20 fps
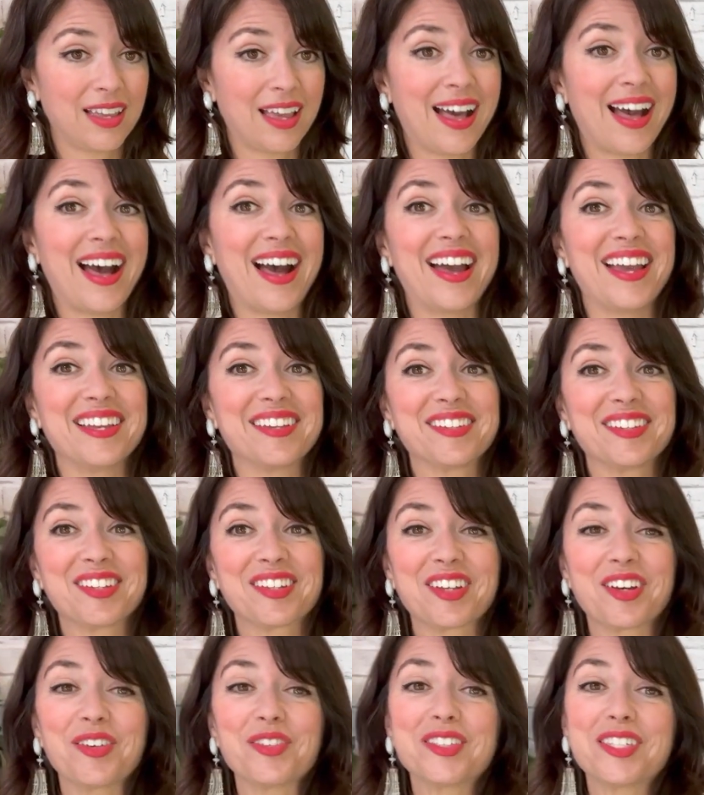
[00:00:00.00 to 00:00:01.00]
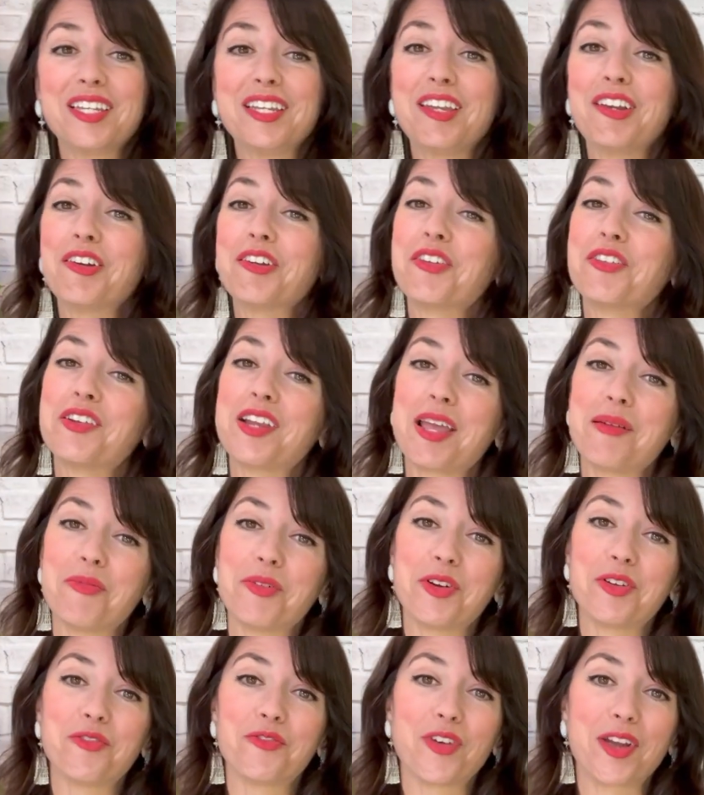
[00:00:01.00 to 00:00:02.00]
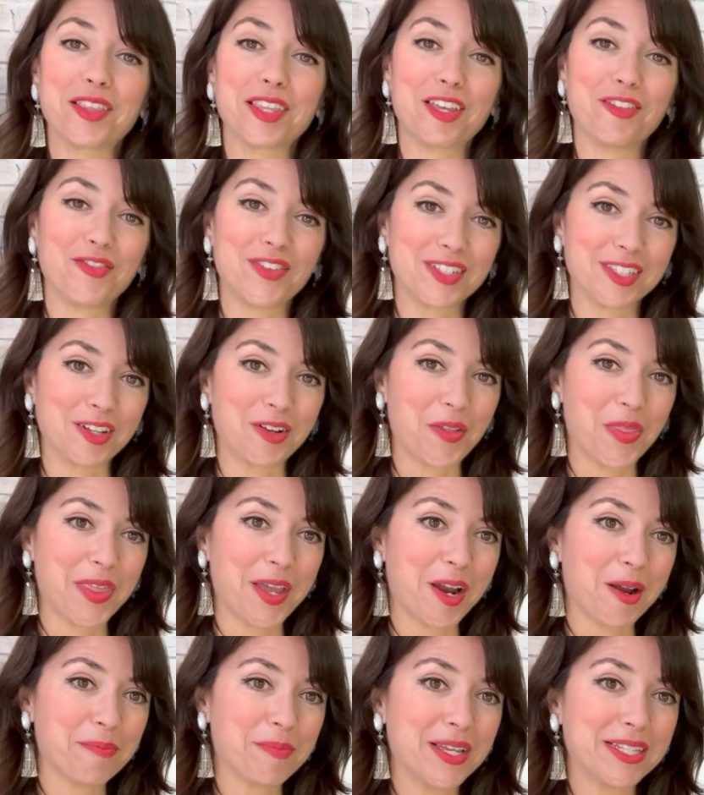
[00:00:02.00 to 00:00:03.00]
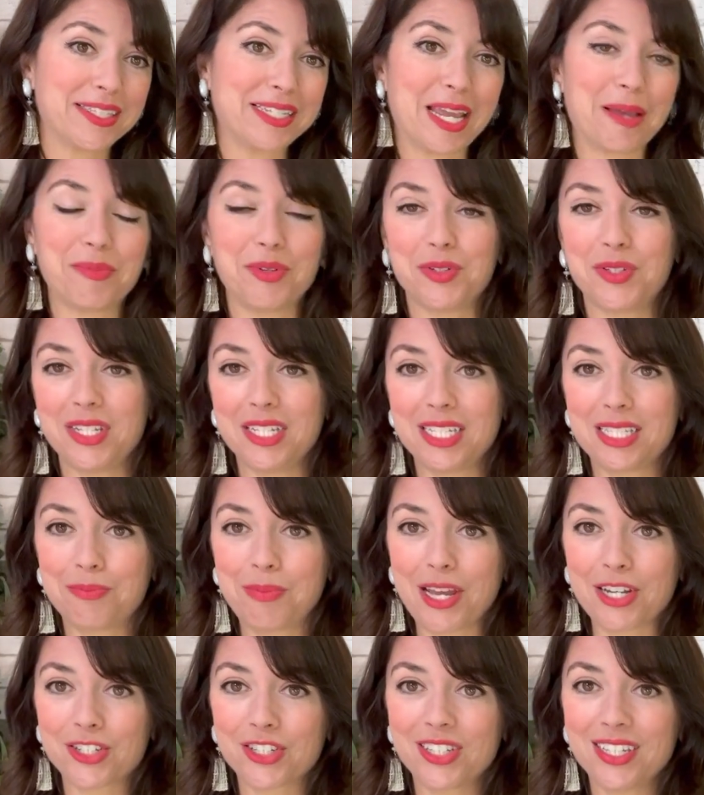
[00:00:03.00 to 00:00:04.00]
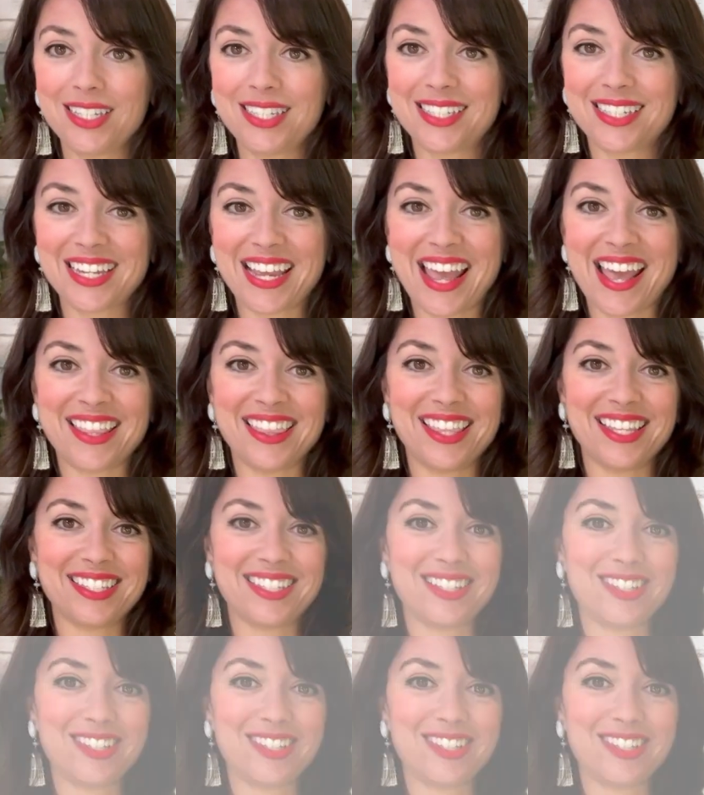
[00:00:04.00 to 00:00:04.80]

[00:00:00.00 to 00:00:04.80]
Hi, Kosi here, your neighborhood-friendly physical therapist, amputee specialist, and this